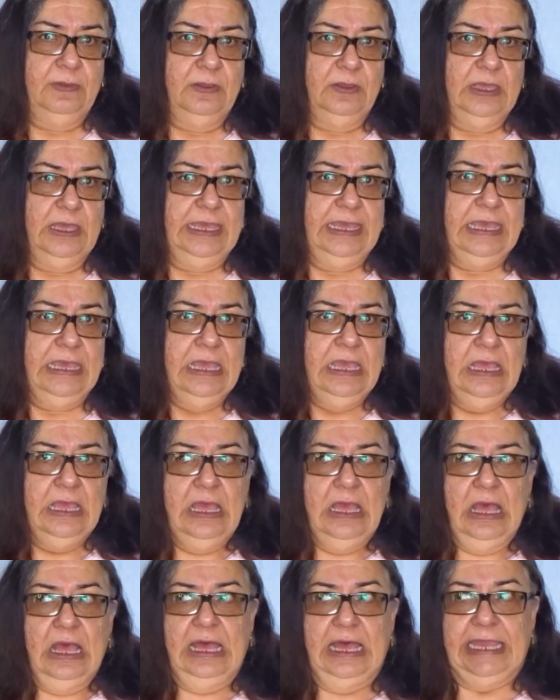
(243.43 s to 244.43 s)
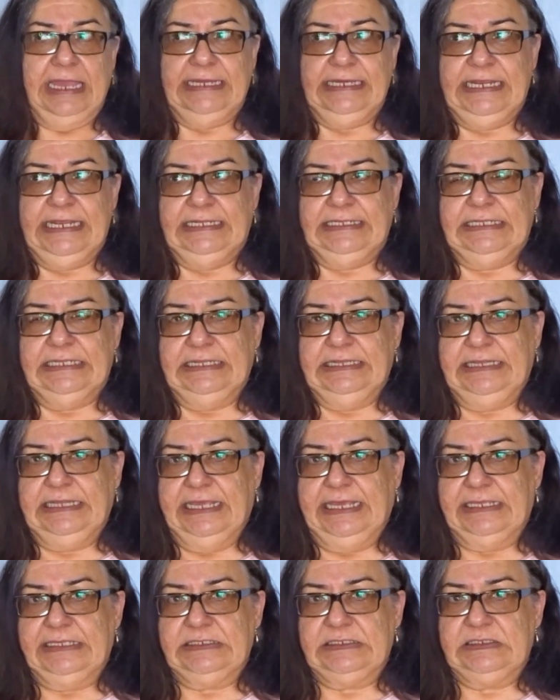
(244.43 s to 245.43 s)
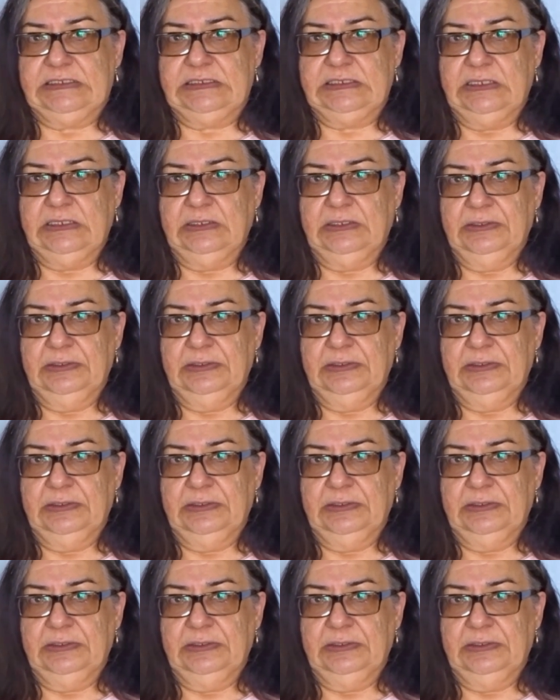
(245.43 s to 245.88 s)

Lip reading: Okay, I needed this.